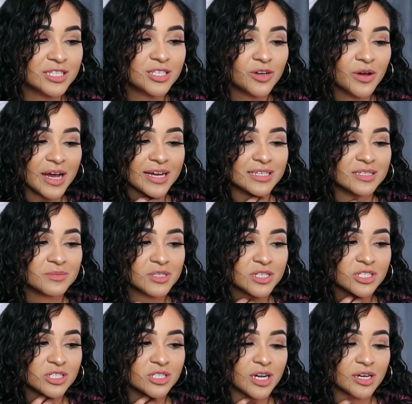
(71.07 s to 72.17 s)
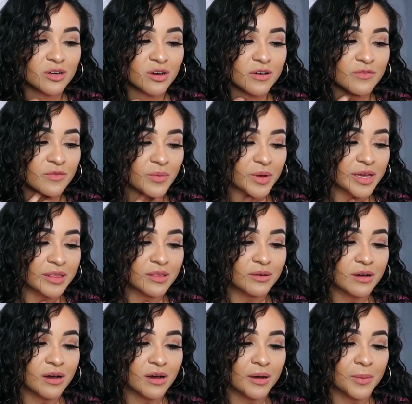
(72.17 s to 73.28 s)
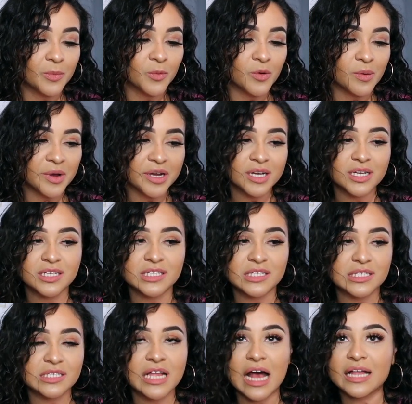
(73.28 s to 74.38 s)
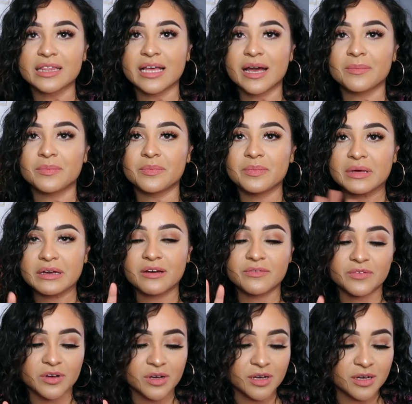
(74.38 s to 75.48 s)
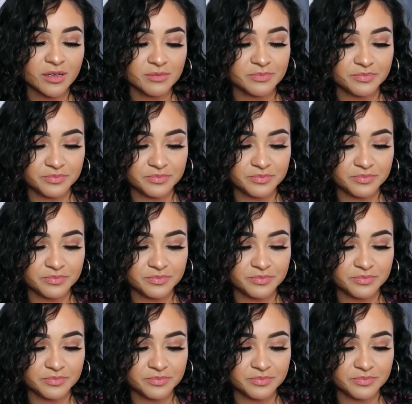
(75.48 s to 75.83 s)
so i guess i'm gonna start off with um, walmart because it's not that big of a